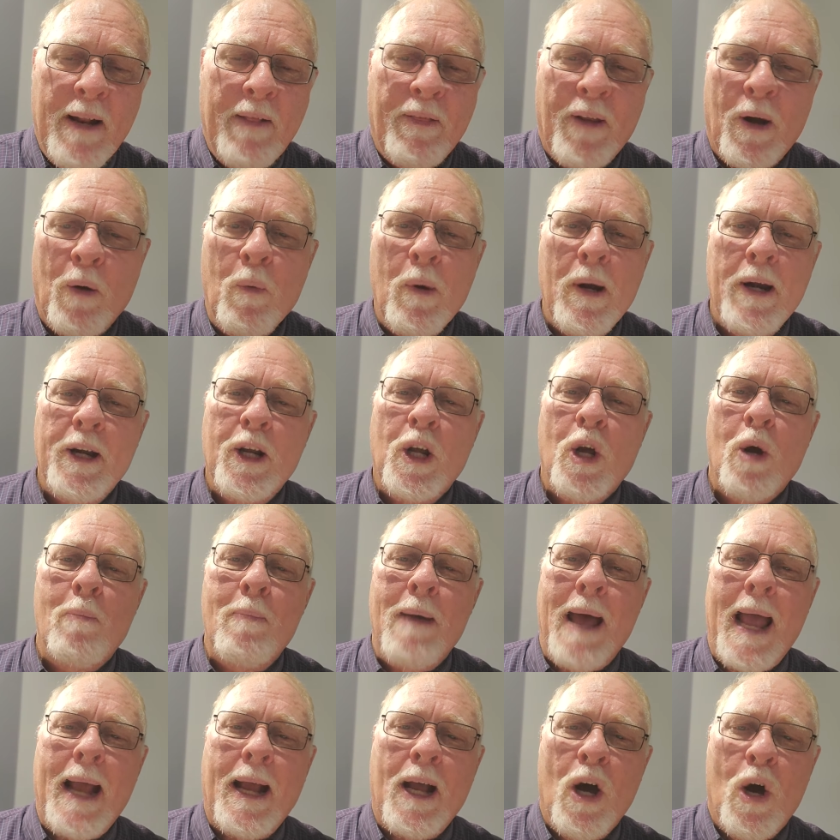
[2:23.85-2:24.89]
They're wanting to go
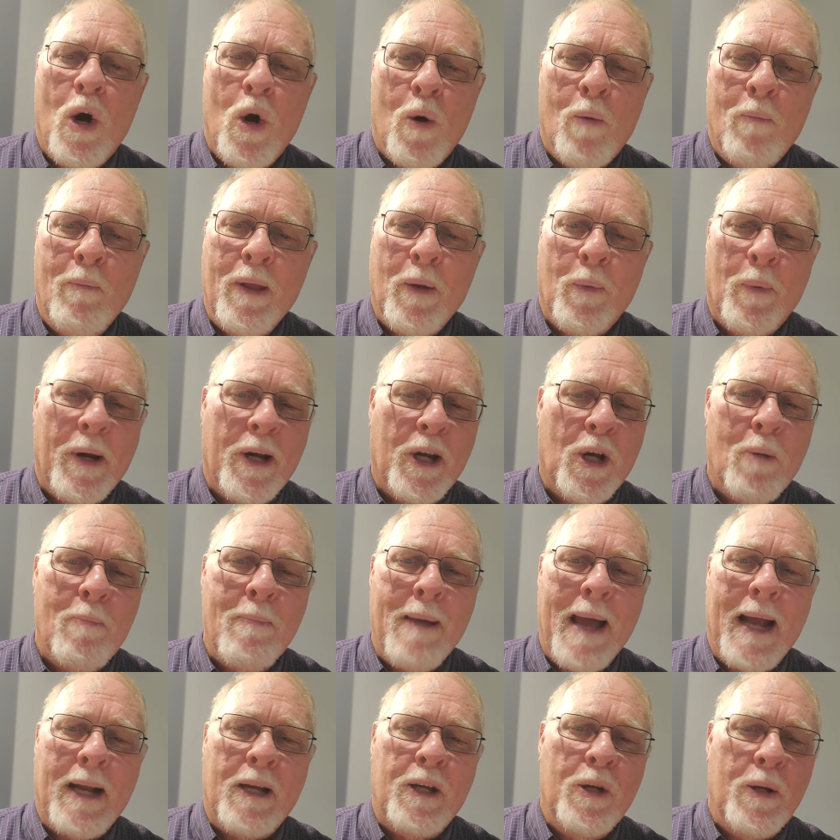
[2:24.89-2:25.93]
back home. They want to go
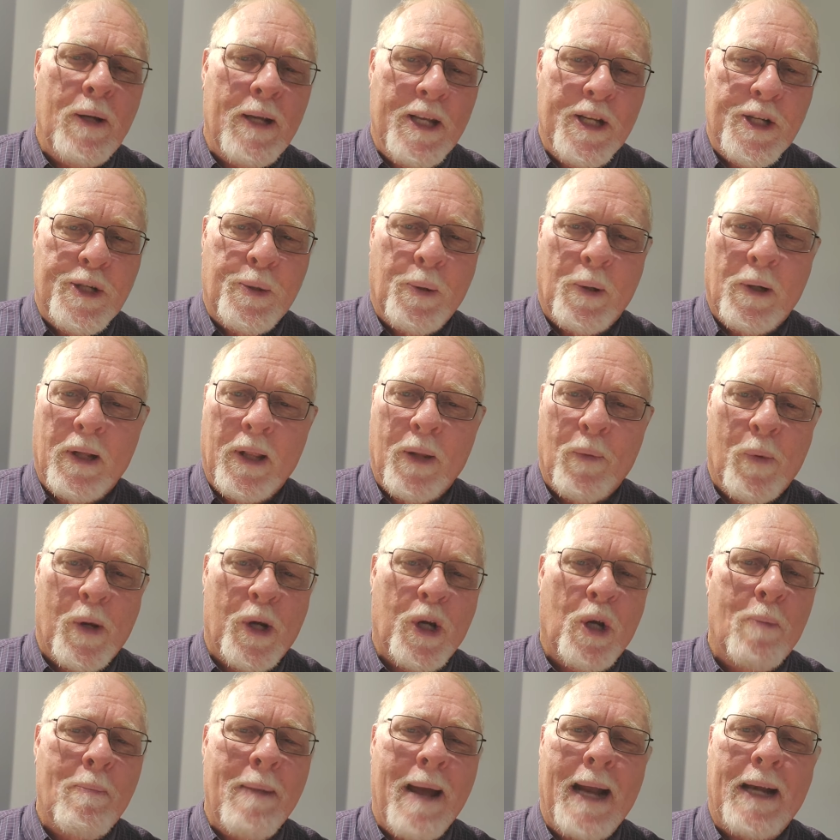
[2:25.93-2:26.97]
back to Israel. They want to
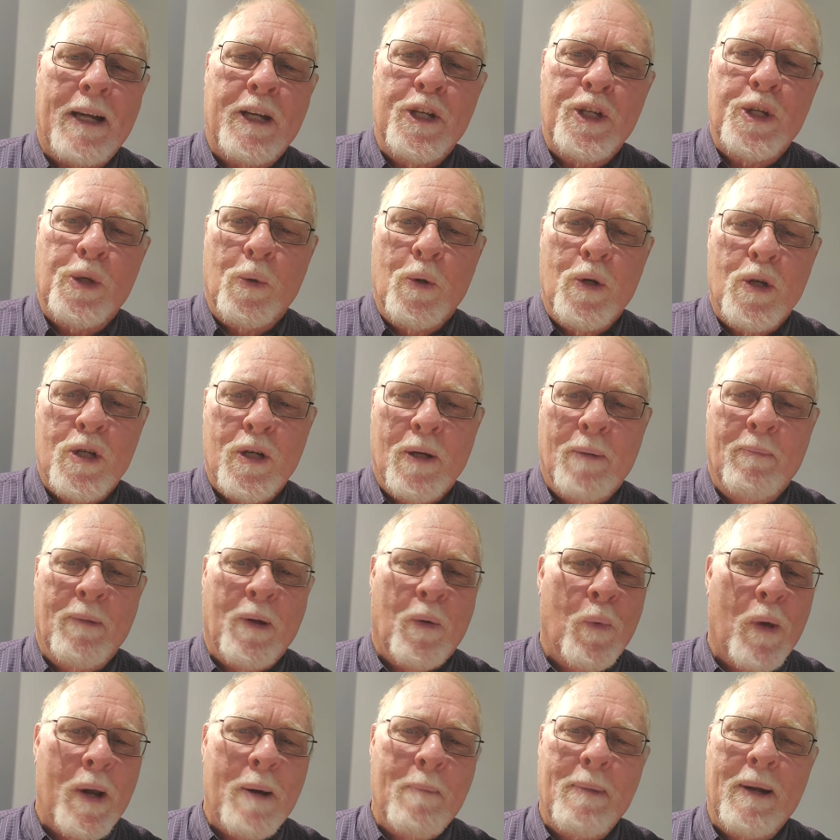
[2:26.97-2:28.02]
go back to Jerusalem. They
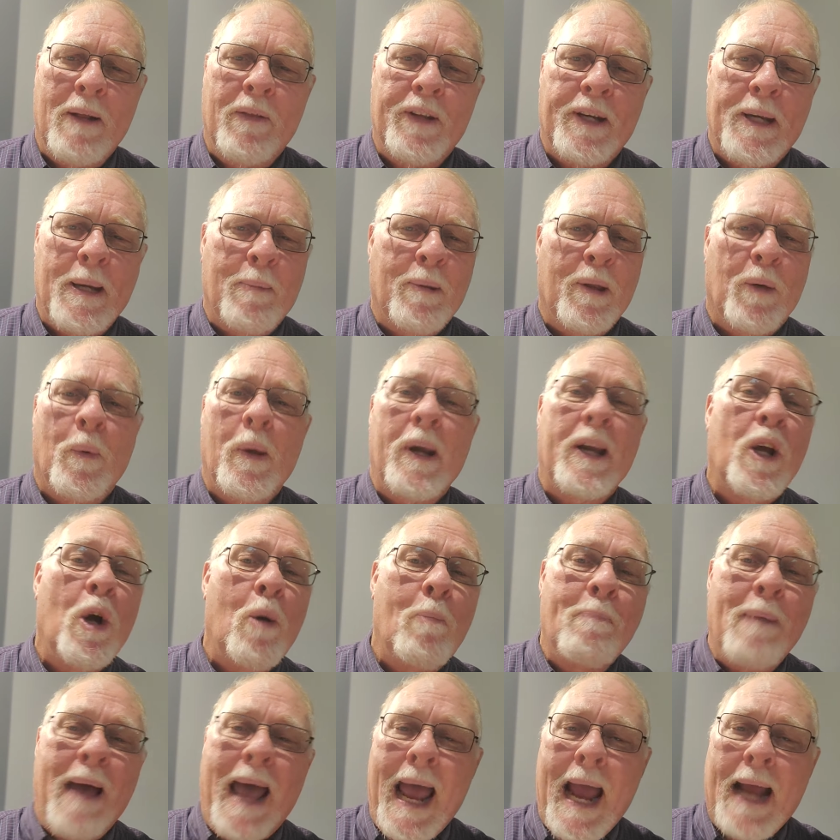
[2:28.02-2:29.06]
want to build the temple. They want to go
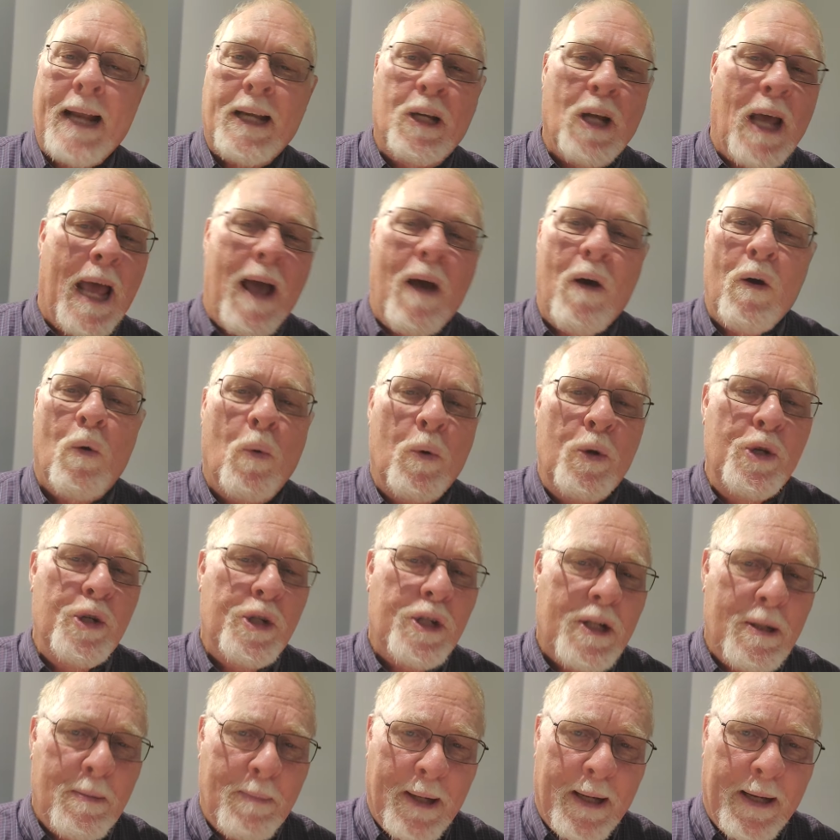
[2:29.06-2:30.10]
back to how it
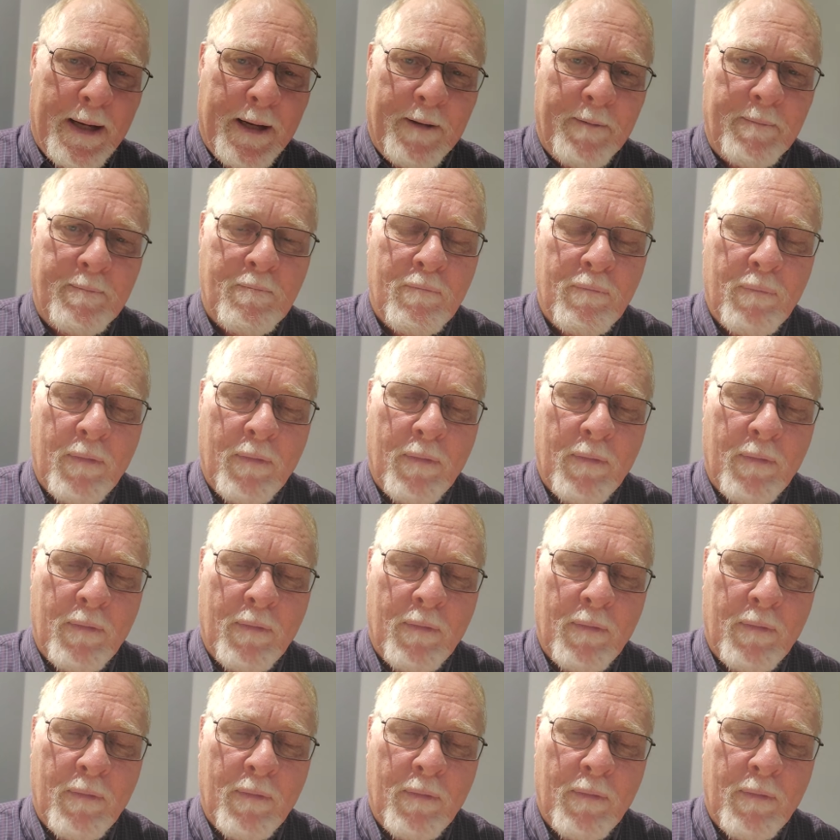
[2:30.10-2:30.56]
used to be.